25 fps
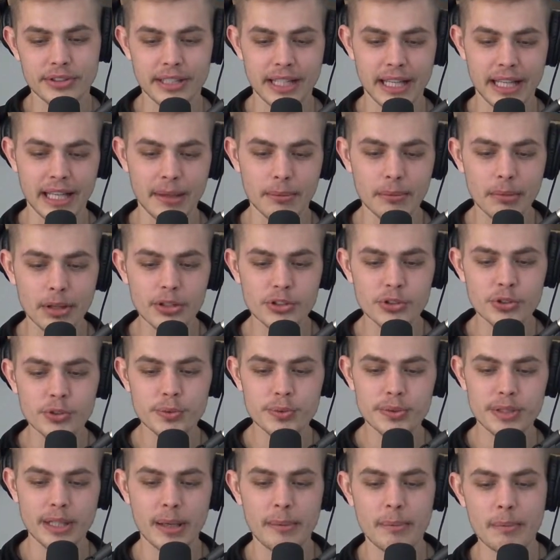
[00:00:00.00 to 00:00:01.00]
taking
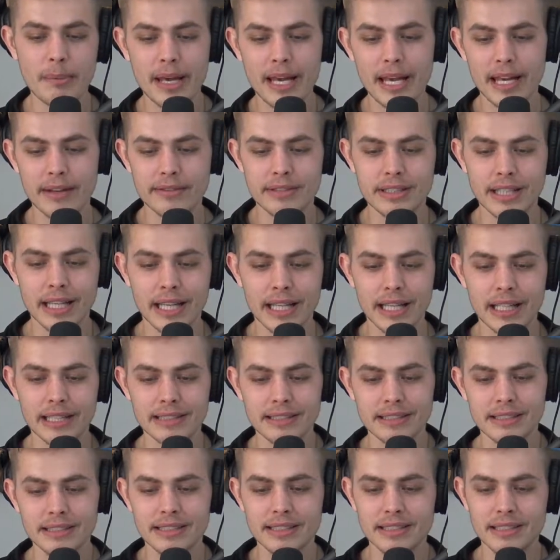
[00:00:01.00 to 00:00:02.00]
mushrooms and may have
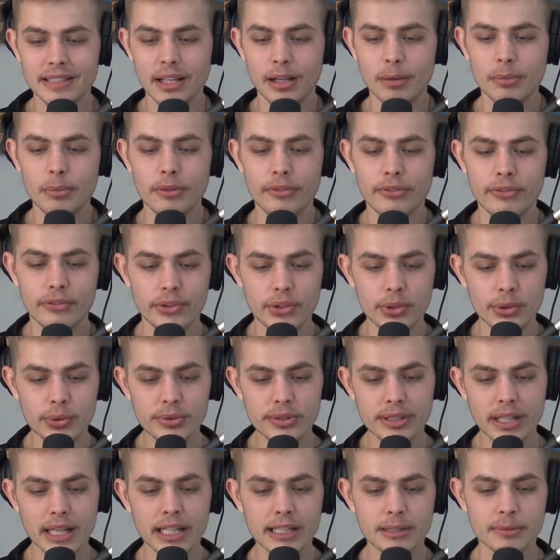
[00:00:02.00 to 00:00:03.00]
taken some a few
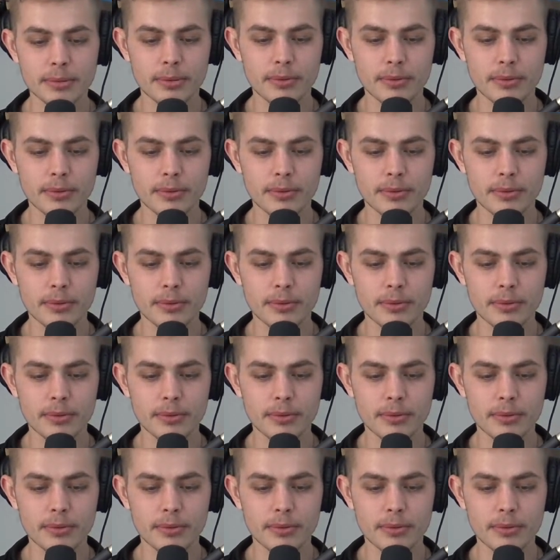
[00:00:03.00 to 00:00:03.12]
days